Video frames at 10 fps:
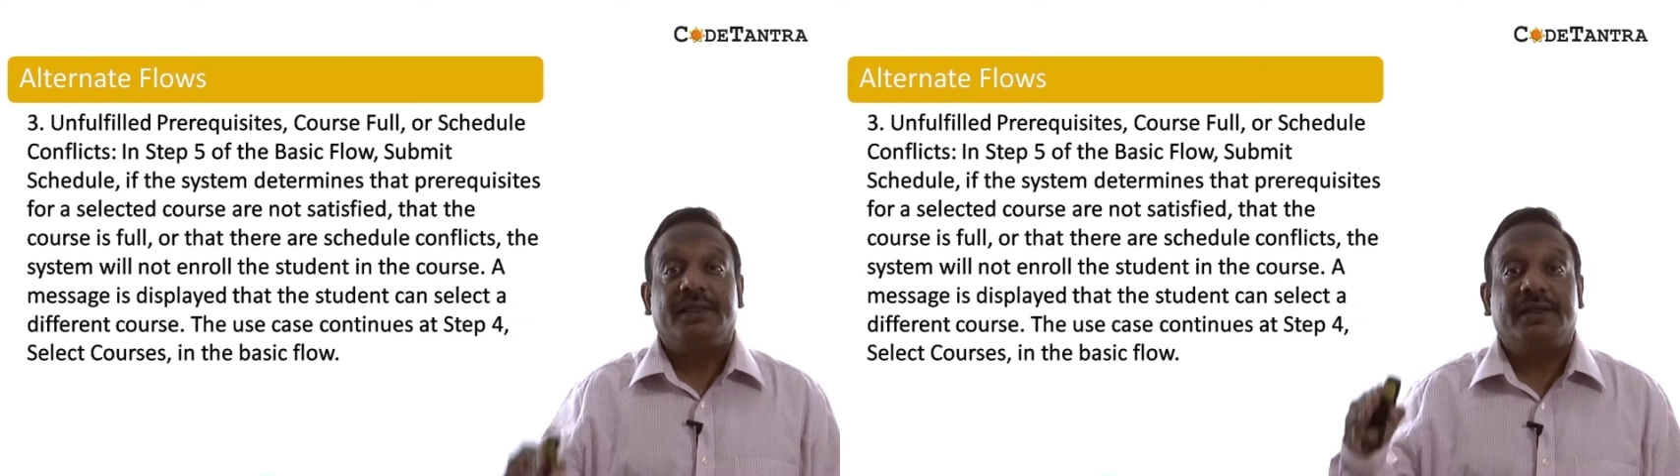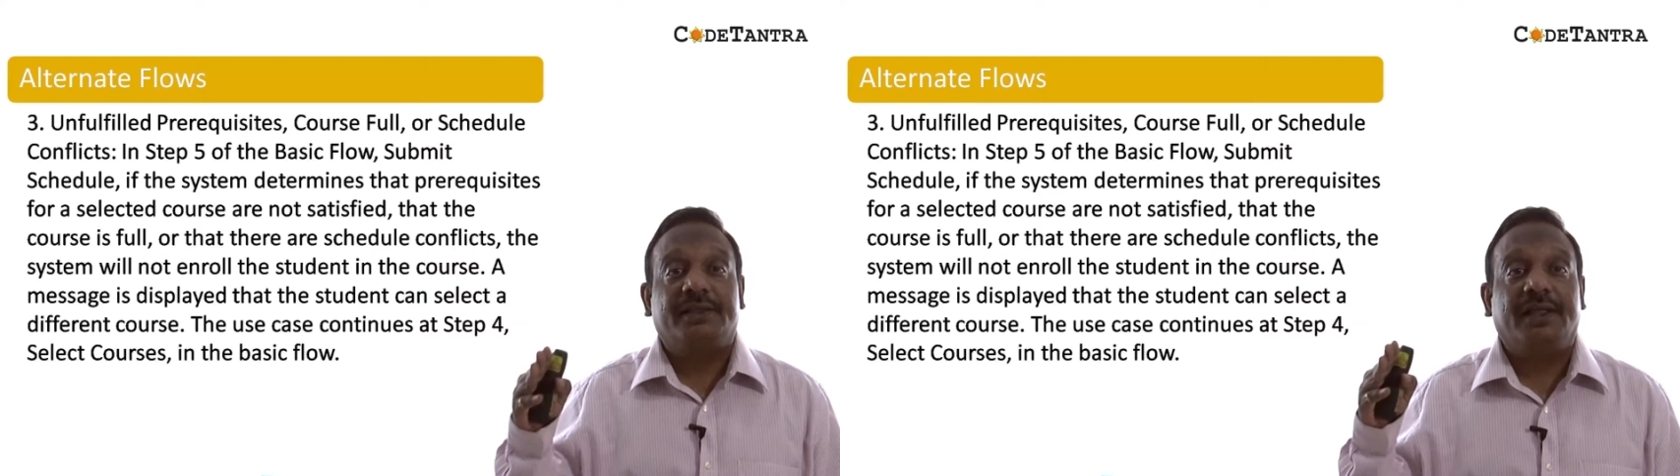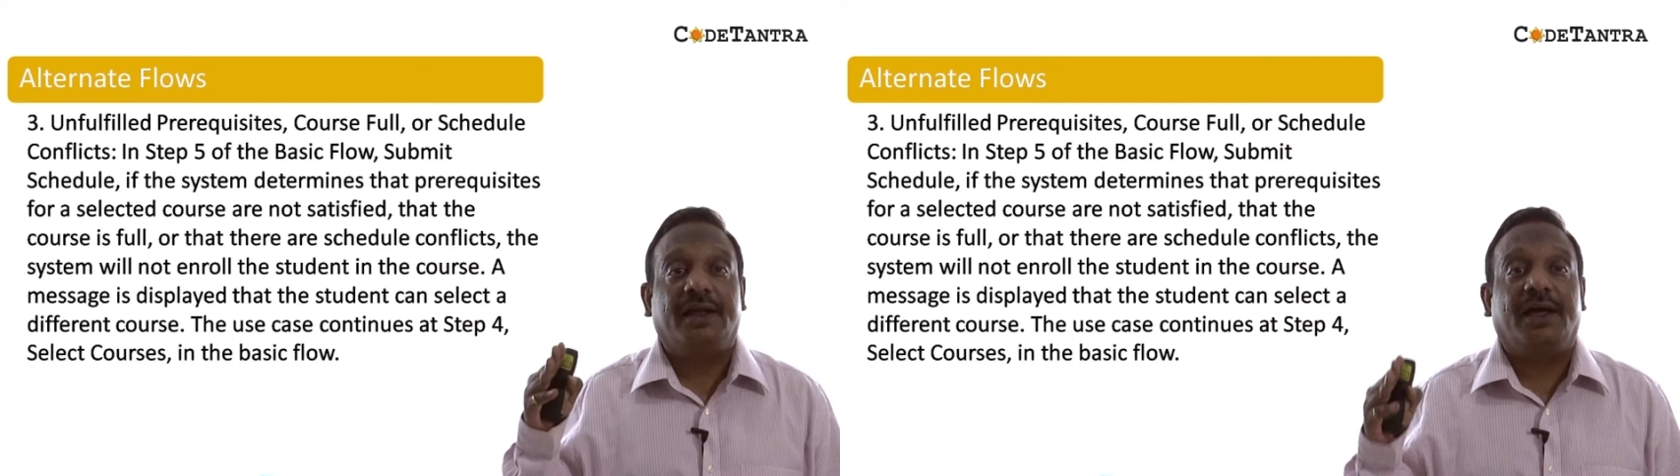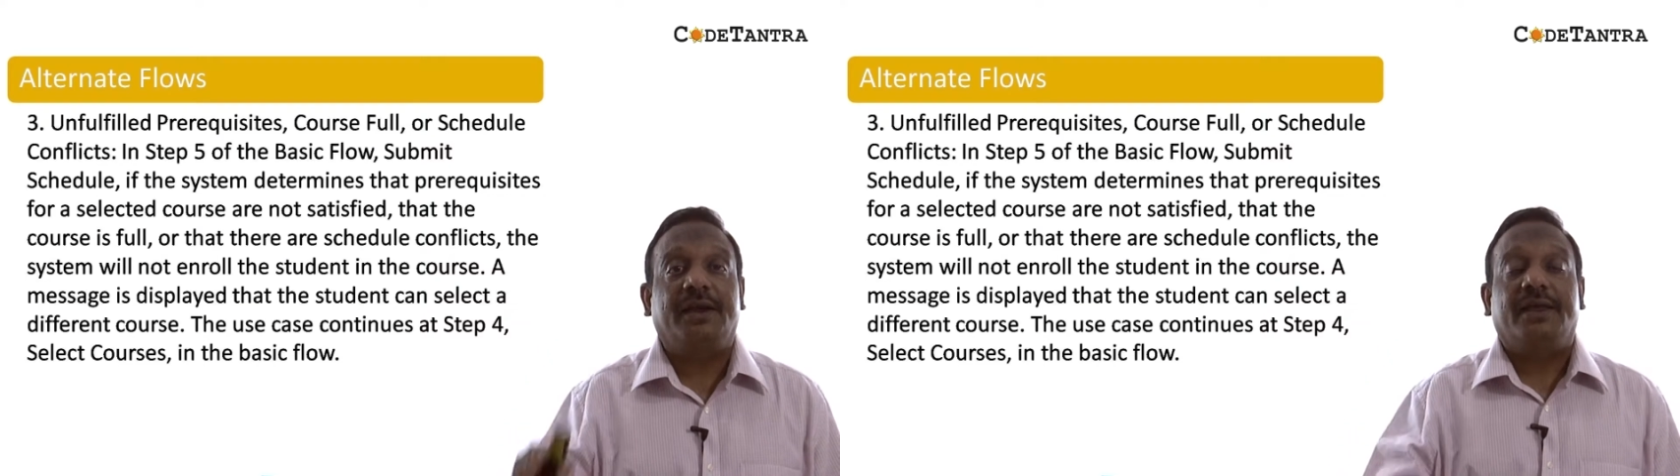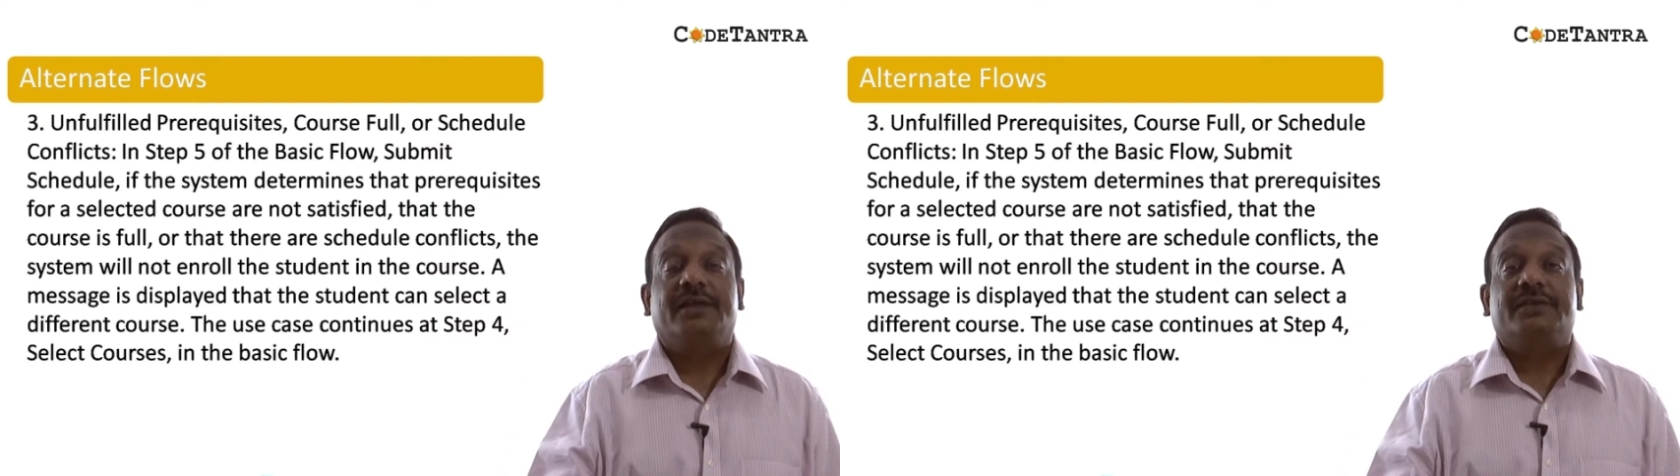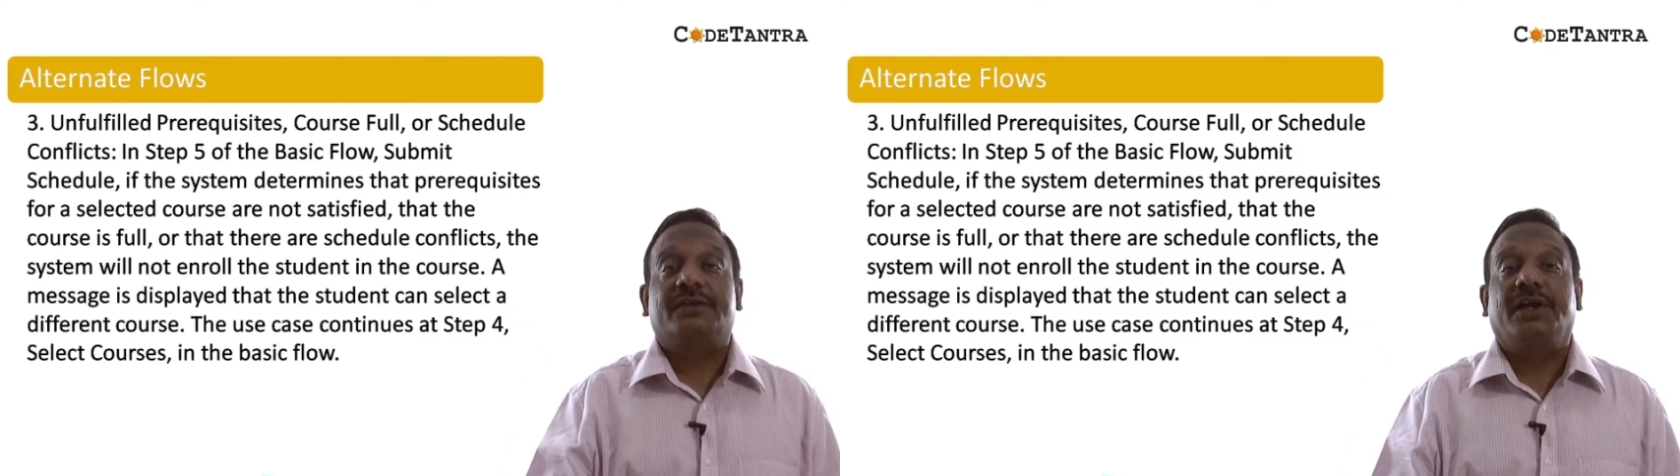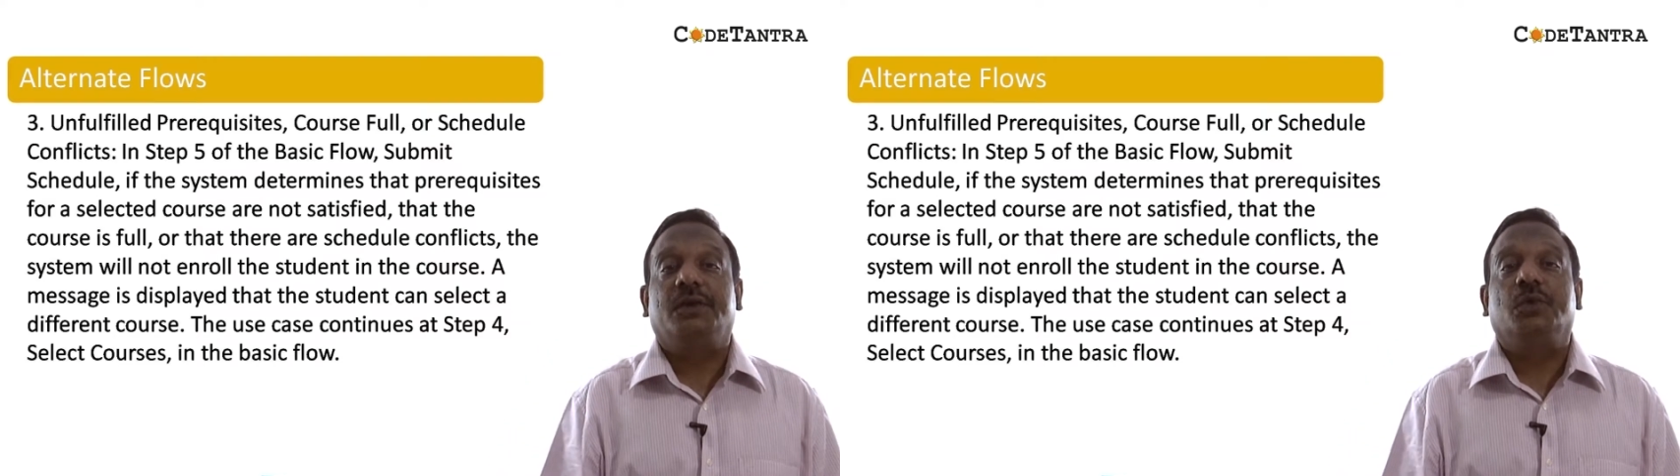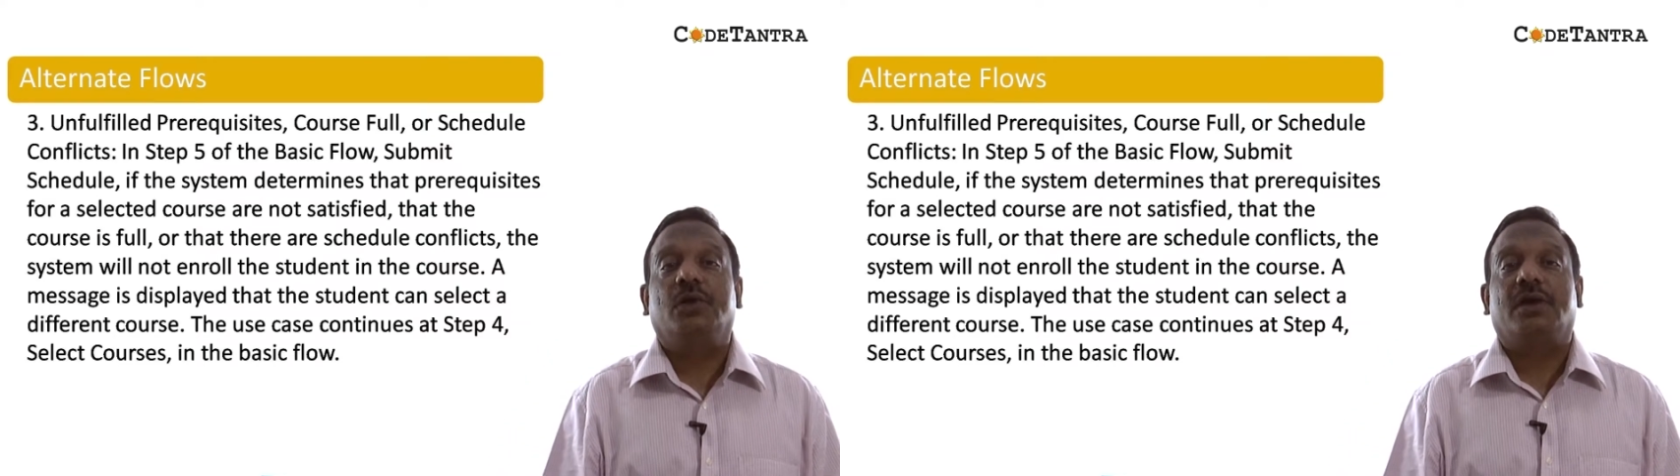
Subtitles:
that there are schedule